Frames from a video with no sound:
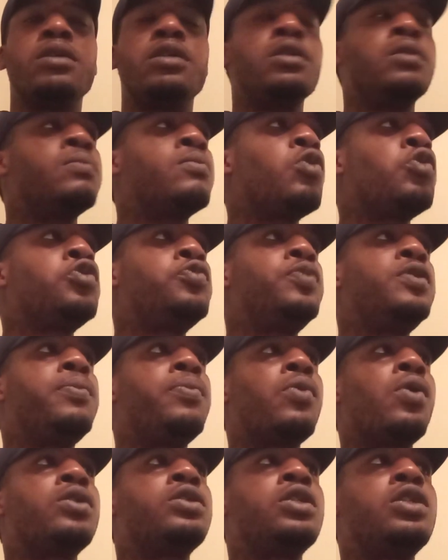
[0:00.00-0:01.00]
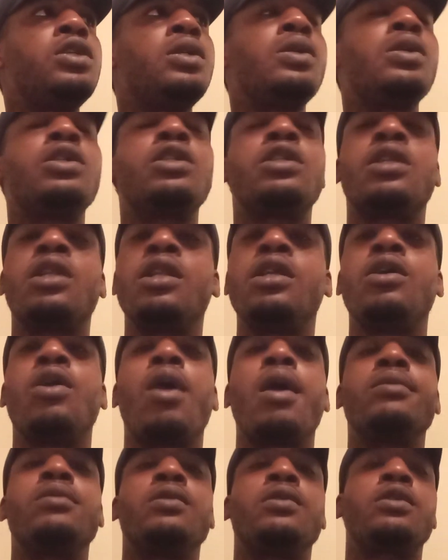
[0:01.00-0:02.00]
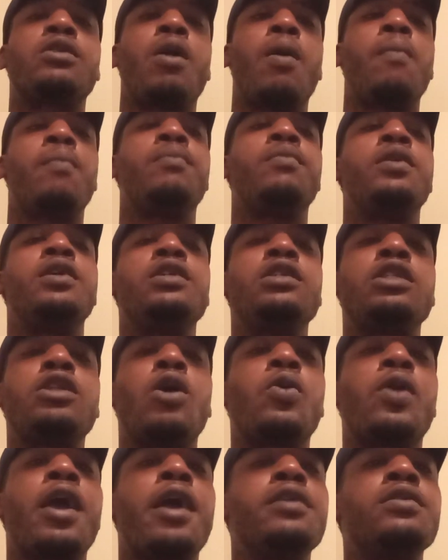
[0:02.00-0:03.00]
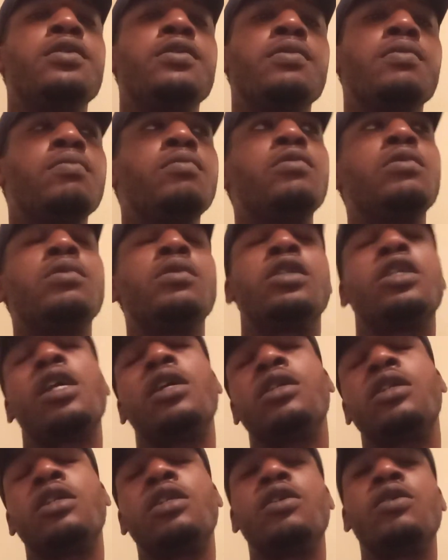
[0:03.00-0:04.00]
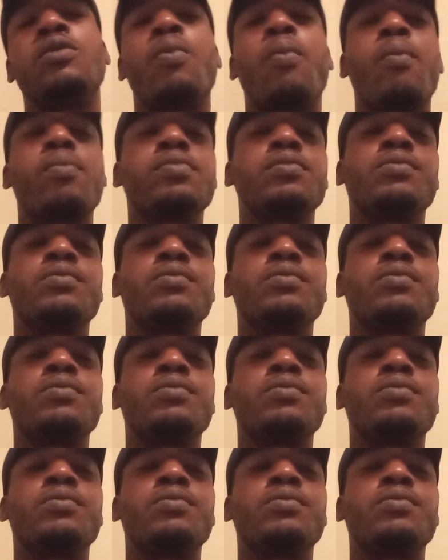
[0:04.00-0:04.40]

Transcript: And most people are still asleep. But it's okay. Stay asleep.